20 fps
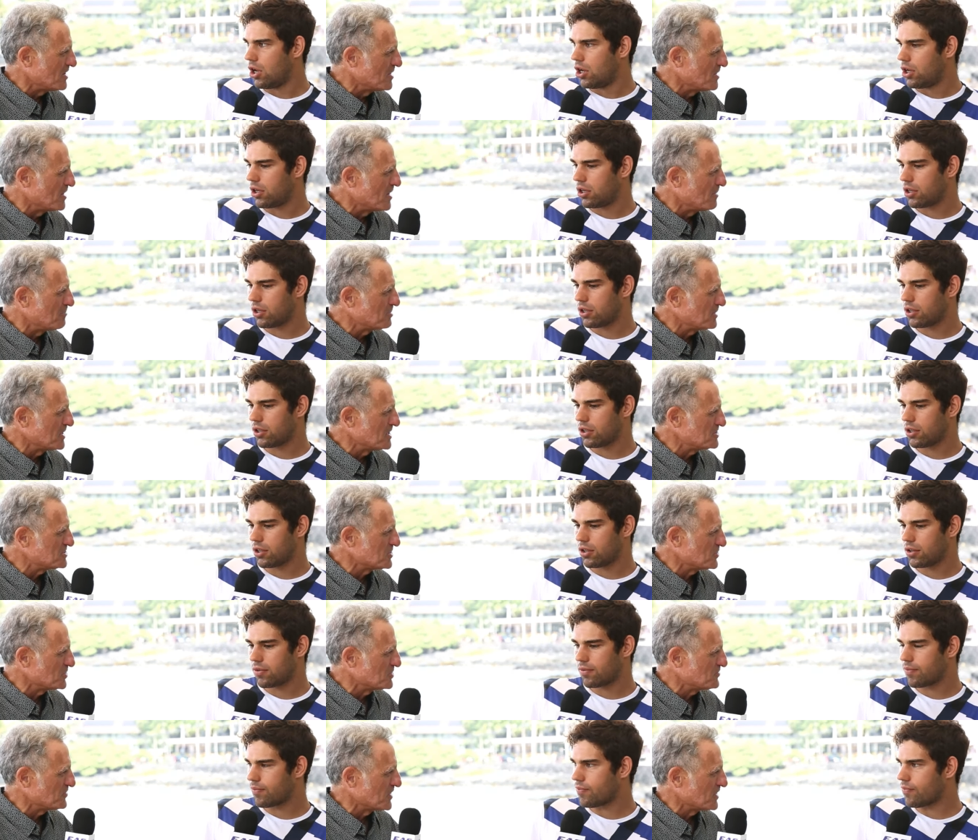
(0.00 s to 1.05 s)
Speaker 1: a place that
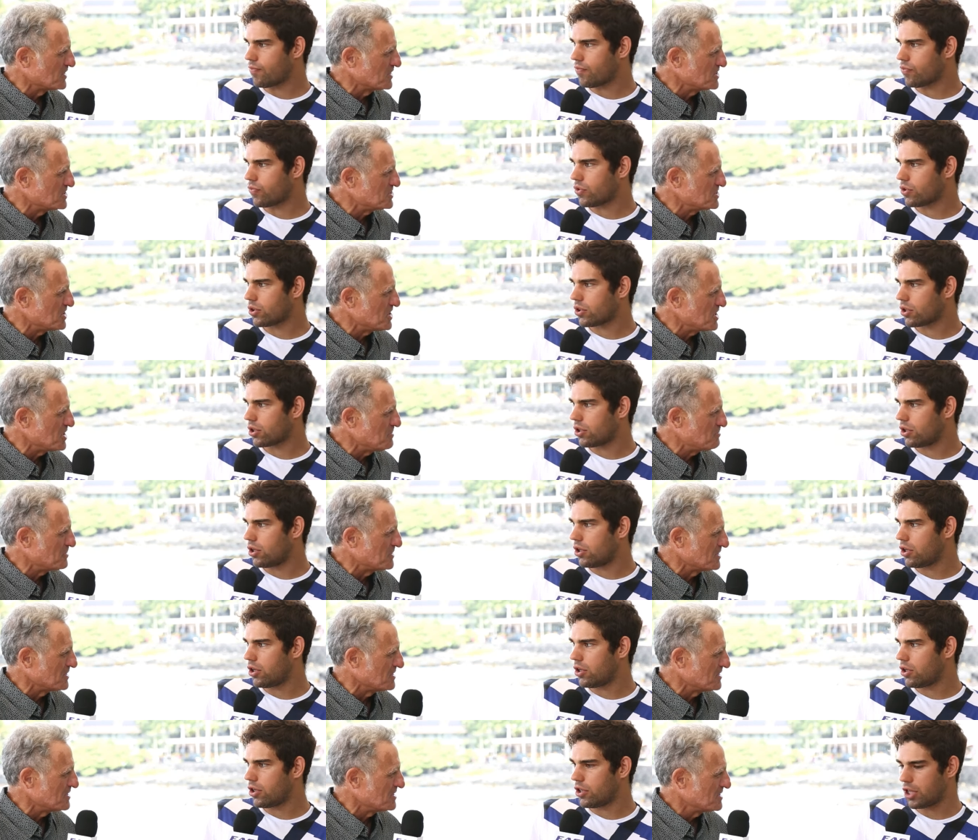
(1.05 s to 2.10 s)
was fairly cheap,
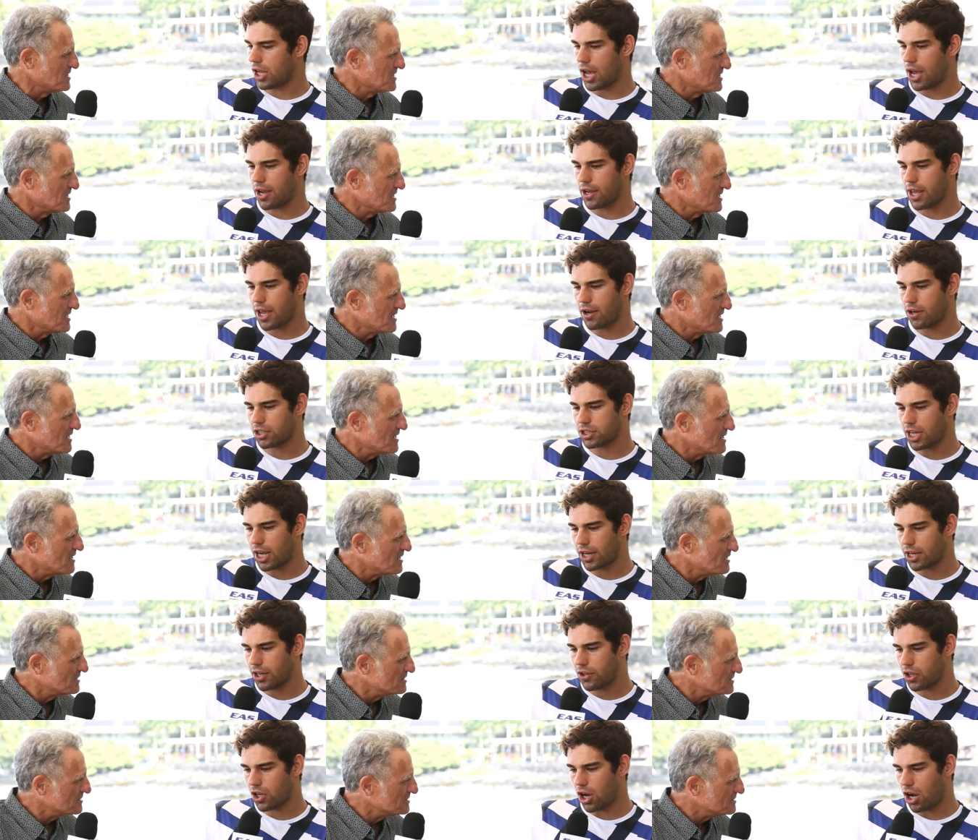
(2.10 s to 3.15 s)
and...
Speaker 2: Yeah,
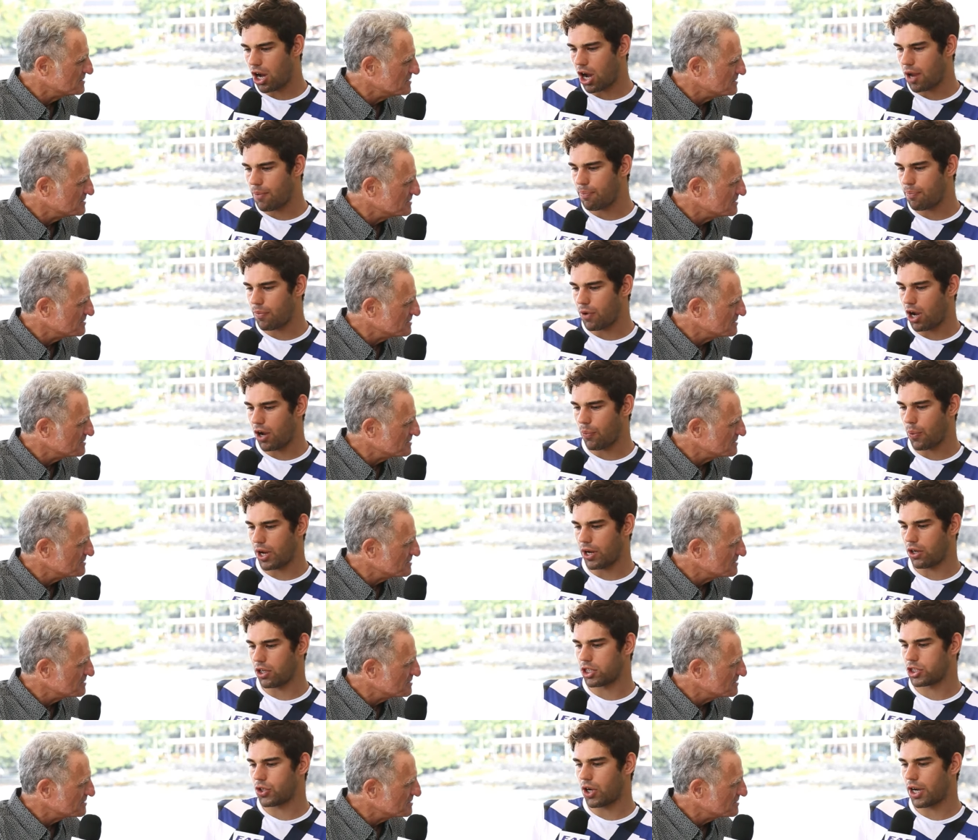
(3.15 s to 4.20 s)
exactly. The guy, I went
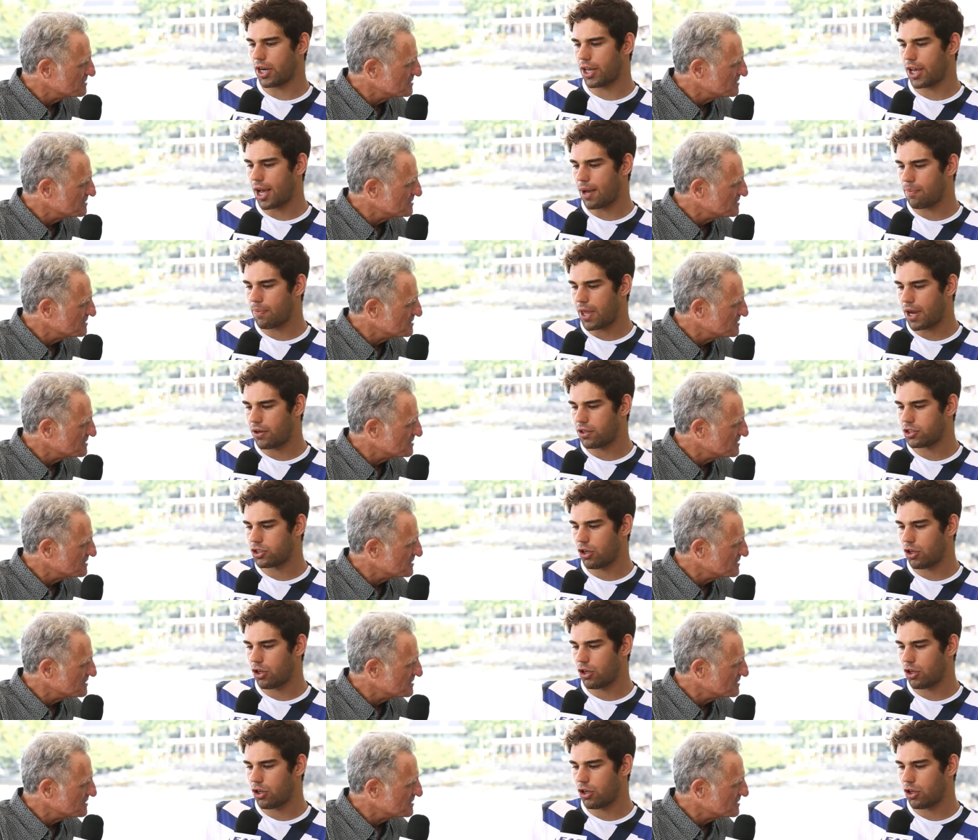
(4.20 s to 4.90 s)
on a training camp there in